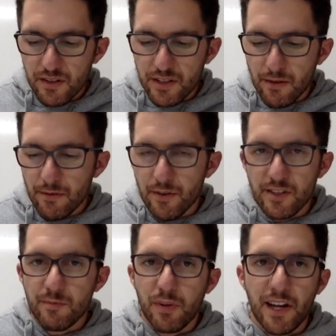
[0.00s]
some of it is
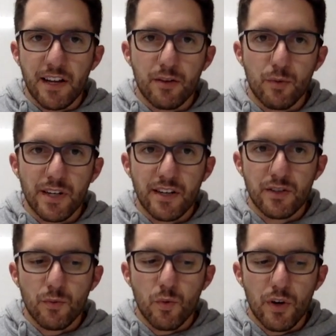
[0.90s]
blank, we need
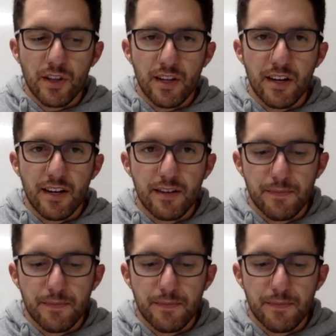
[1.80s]
to work that out.